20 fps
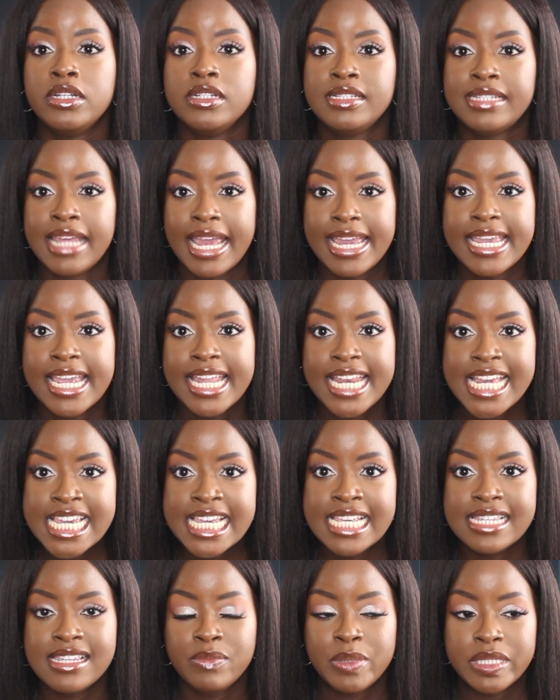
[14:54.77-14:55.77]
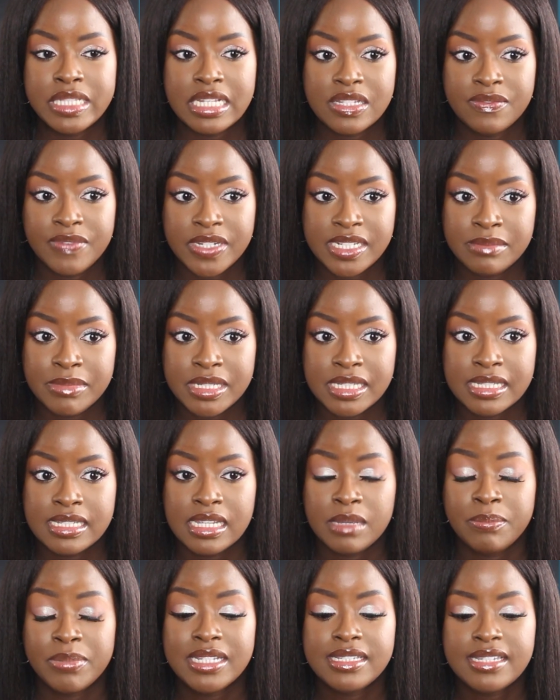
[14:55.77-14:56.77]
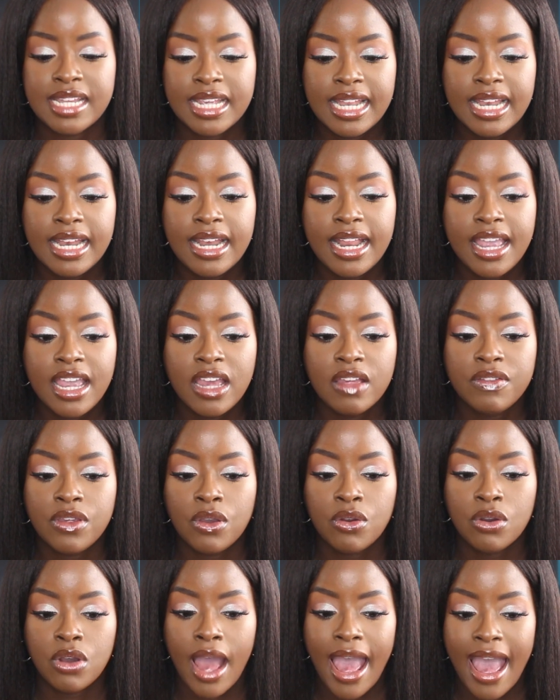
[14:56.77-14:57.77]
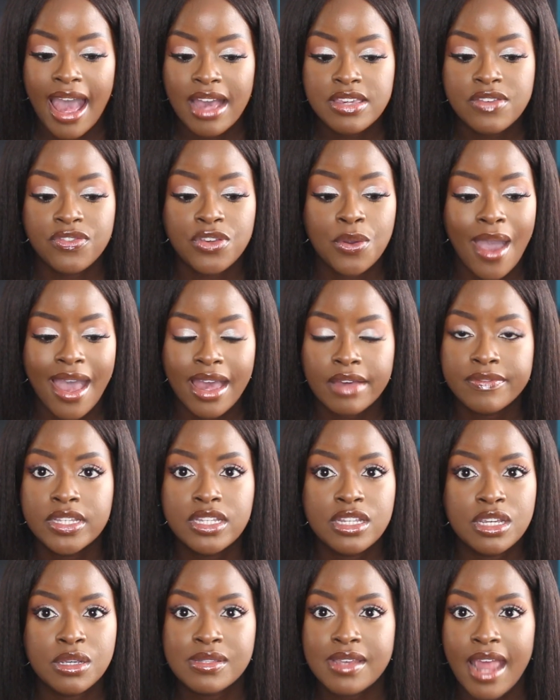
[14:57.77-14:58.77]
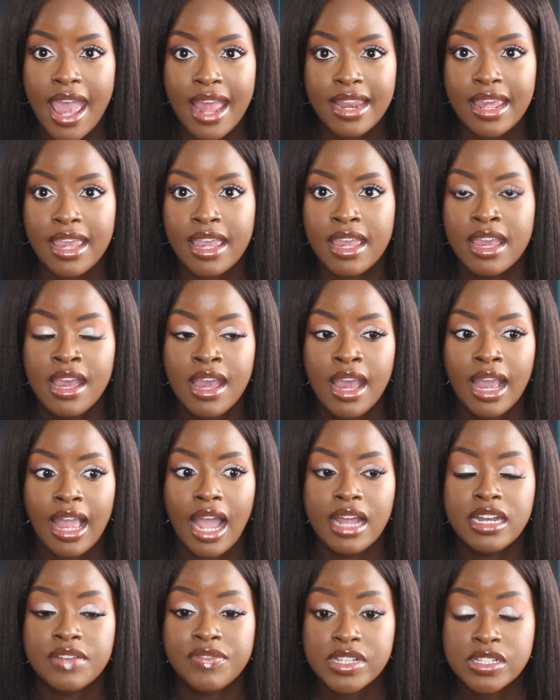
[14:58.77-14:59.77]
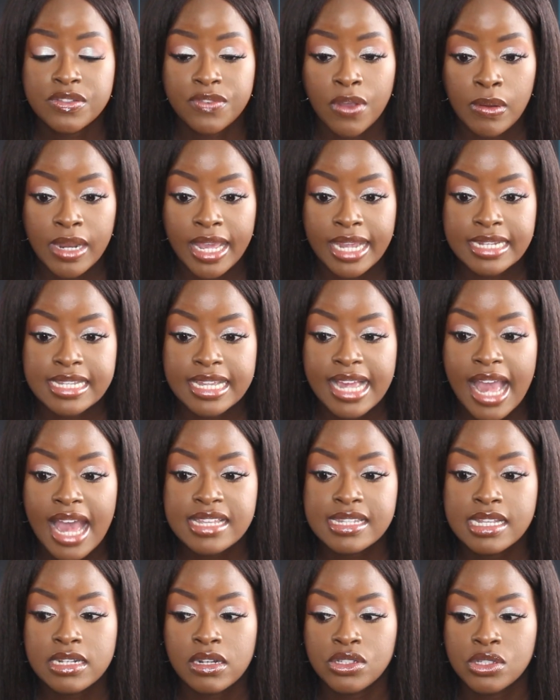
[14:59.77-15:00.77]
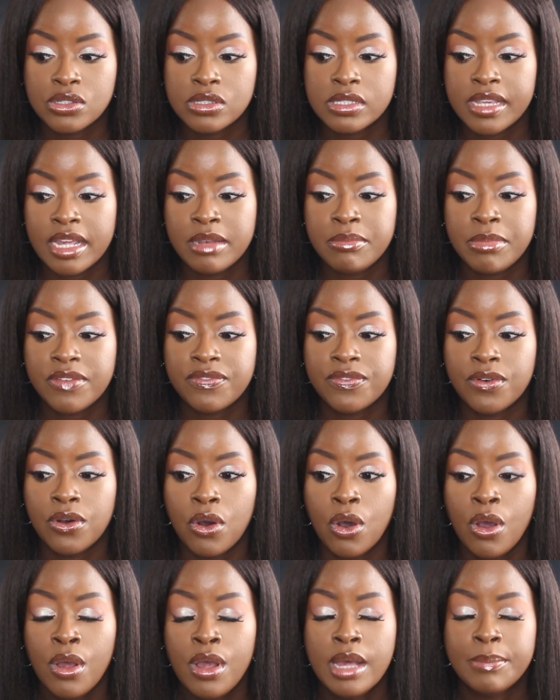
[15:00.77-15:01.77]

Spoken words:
Take it easy with this vitamin C, particularly if you haven't used any kind of exfoliating acid on your skin before,